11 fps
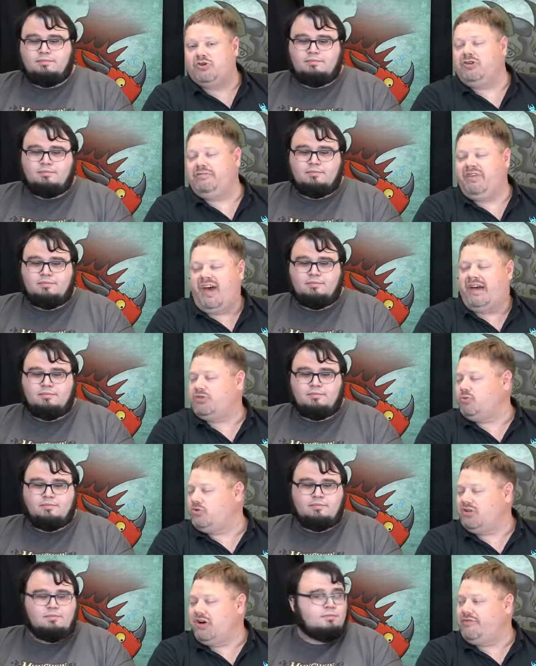Speaker 1: of the actual
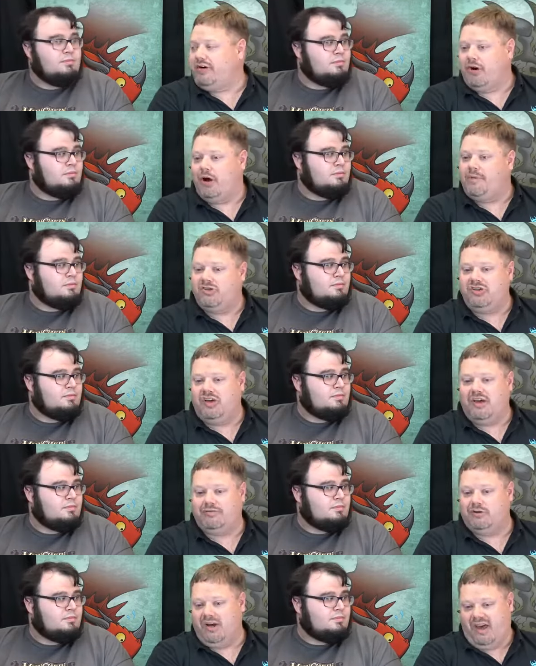Starfinder RPG
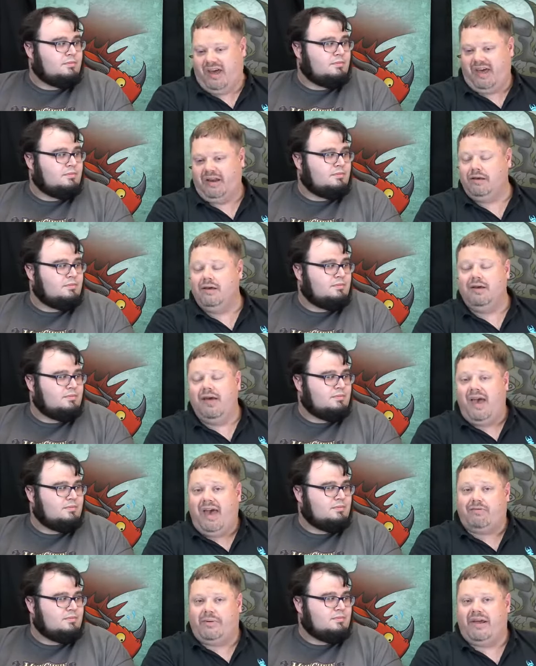cover, and
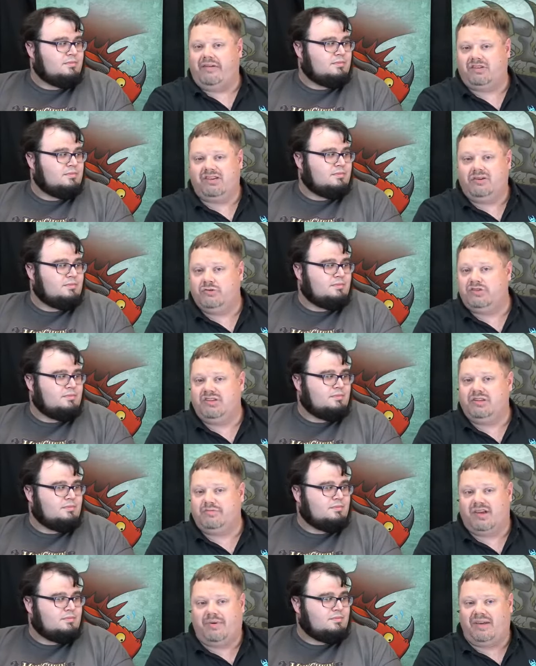everybody I've seen who's seen them
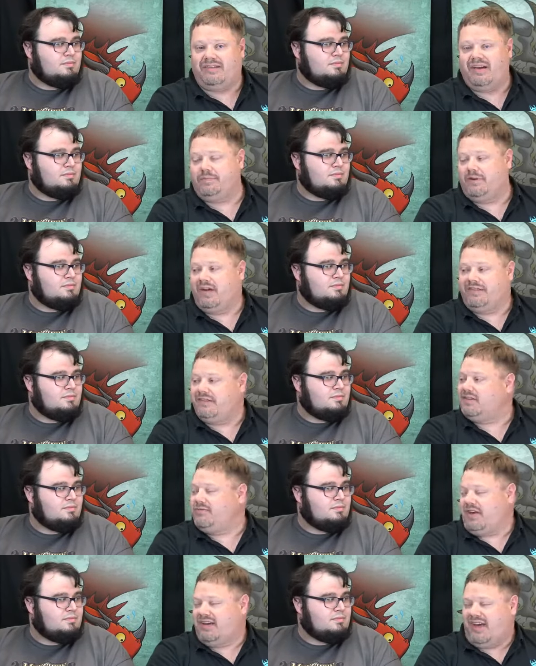side by side has been like, "This is
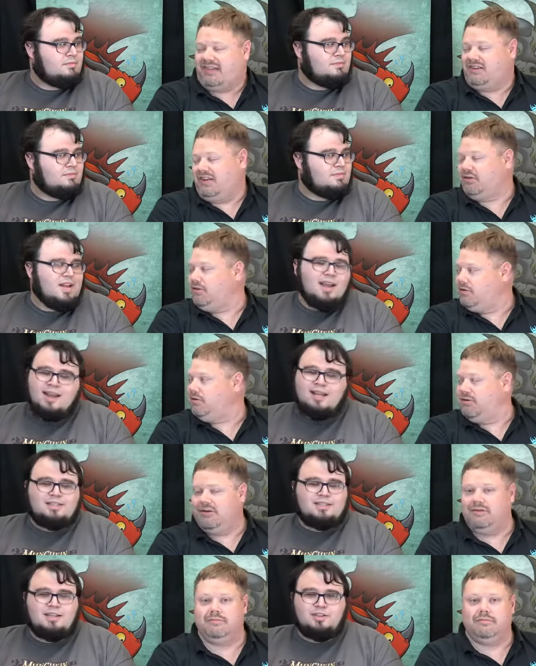fantastic."
Speaker 2: It's
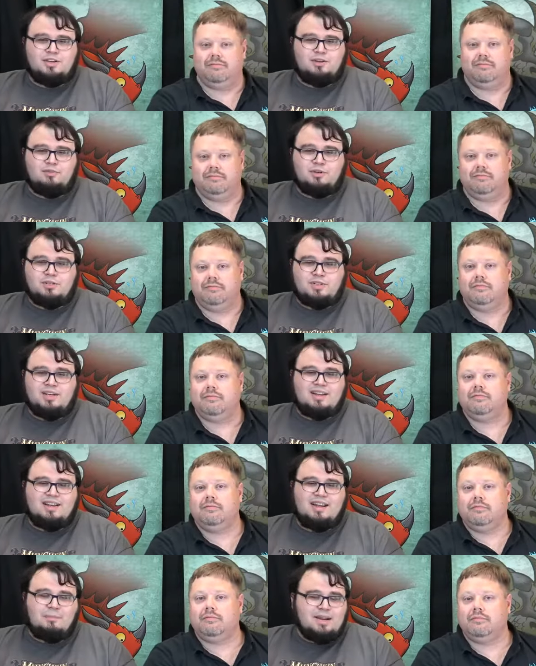such a good version. It,
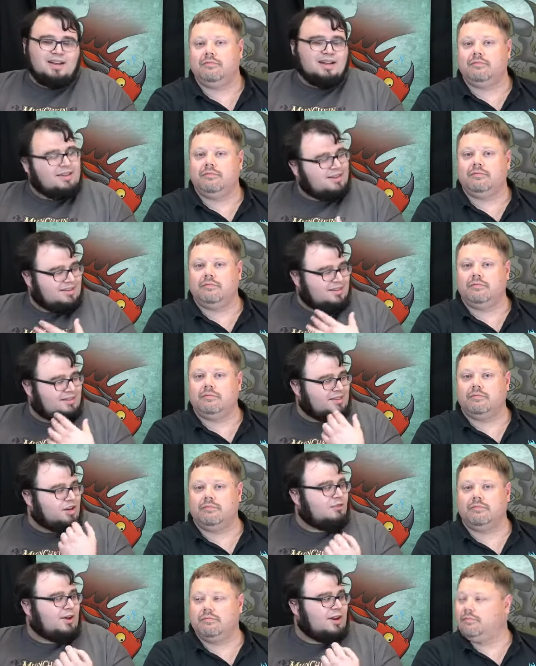it, I mean. It,
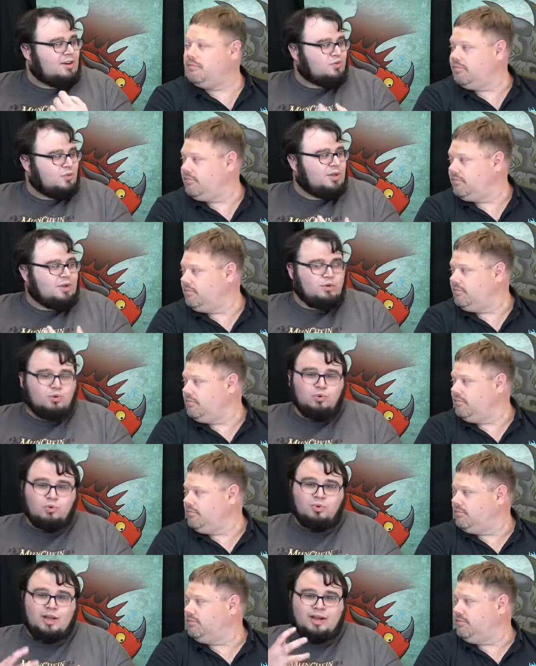Starfinder has really
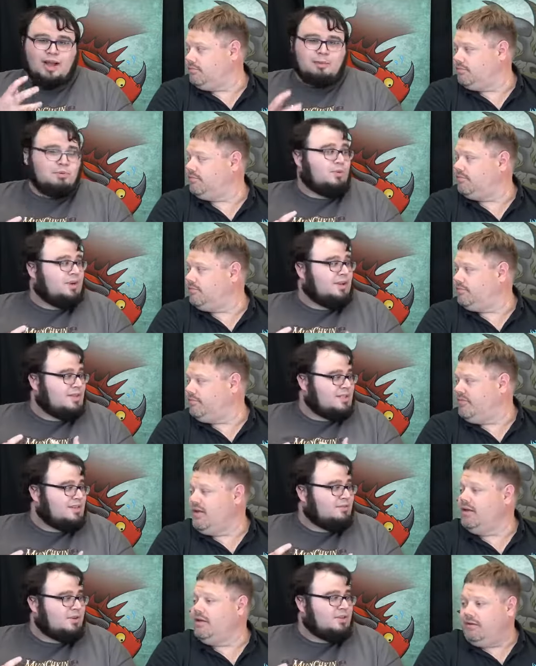cool, like hyper
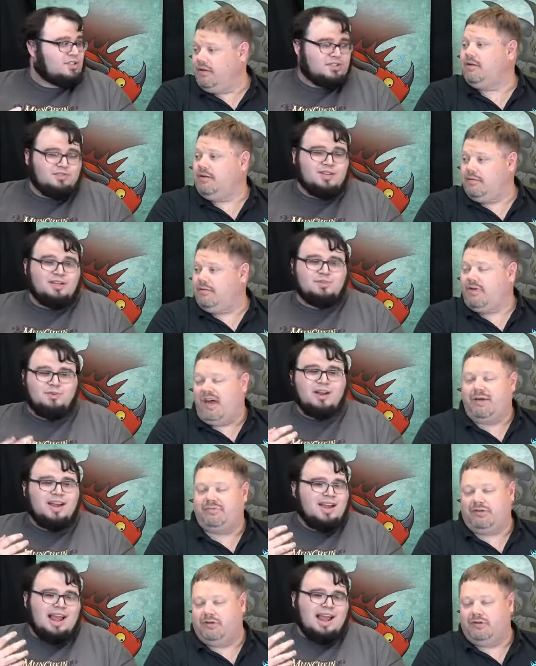realistic versions of things. Absolutely,